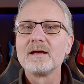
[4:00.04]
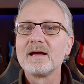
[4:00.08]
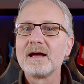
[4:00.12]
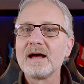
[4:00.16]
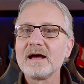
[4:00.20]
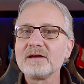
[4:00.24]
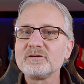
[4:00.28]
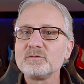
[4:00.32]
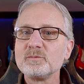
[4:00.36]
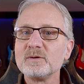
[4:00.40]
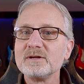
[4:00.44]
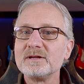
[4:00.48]

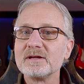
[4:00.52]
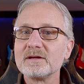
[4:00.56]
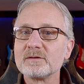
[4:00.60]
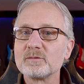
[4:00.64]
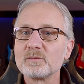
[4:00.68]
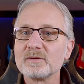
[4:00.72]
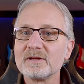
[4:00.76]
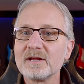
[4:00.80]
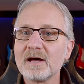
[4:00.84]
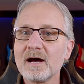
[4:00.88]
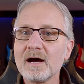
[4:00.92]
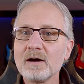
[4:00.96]
As we did
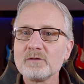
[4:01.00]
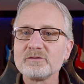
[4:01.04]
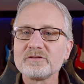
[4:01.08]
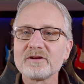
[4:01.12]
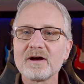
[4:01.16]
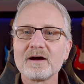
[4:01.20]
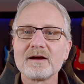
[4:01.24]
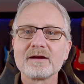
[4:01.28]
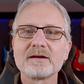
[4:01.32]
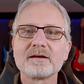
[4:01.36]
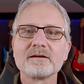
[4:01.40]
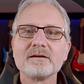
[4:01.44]
with the house
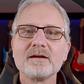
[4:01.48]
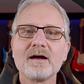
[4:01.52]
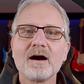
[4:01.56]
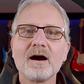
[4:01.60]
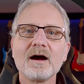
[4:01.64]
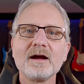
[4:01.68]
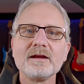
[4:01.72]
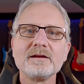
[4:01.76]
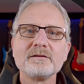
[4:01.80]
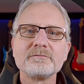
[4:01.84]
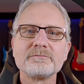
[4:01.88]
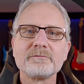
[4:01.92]
icon,
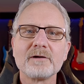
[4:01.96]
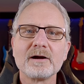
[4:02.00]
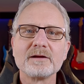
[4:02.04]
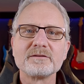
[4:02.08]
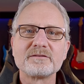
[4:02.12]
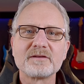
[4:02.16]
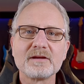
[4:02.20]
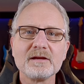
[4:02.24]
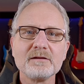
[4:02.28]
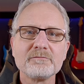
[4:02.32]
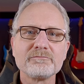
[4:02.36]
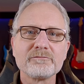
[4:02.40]
I
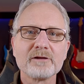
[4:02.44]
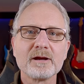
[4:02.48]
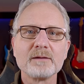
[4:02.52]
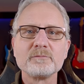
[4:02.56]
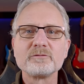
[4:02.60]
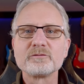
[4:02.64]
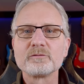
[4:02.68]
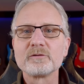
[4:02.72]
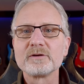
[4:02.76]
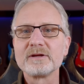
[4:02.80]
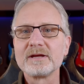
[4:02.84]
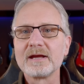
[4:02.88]
defined
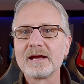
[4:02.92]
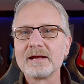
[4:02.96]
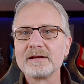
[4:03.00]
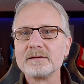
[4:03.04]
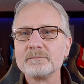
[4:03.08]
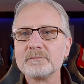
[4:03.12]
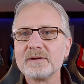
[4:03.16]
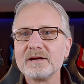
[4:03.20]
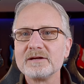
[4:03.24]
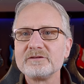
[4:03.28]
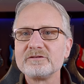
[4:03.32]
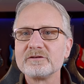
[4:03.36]
keyframes for the
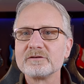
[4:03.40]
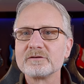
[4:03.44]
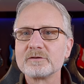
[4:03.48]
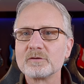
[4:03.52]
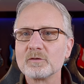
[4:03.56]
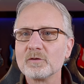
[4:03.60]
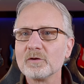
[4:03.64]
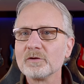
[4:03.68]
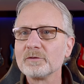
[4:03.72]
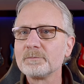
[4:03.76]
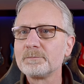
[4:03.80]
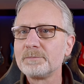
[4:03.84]
animation
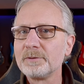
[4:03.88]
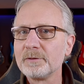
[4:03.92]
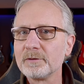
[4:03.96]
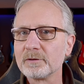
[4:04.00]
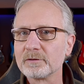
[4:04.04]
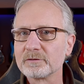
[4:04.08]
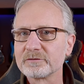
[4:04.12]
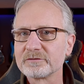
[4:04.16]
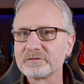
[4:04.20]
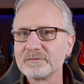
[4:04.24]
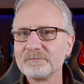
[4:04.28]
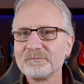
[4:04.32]
called
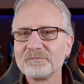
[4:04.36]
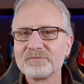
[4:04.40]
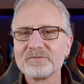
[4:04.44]
pulse.